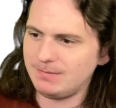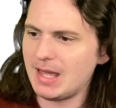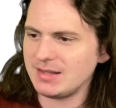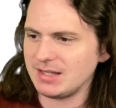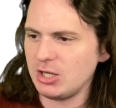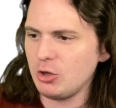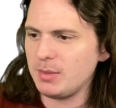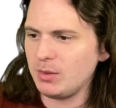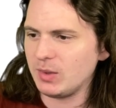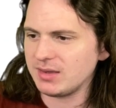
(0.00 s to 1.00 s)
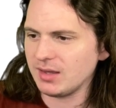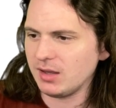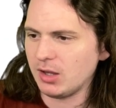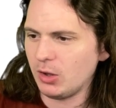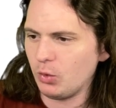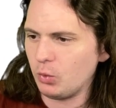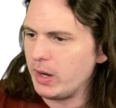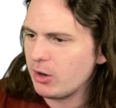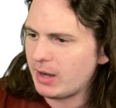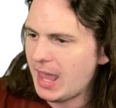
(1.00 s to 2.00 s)
That's a human with a little
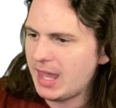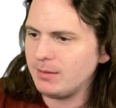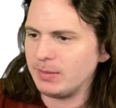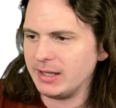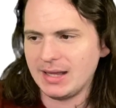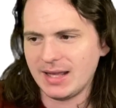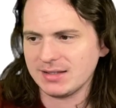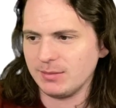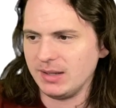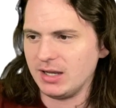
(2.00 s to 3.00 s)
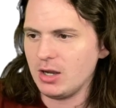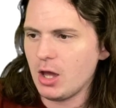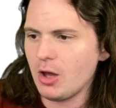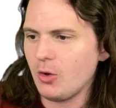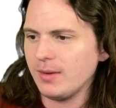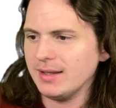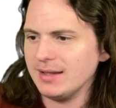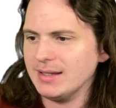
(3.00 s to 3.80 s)
weird head, but that's going to be a no.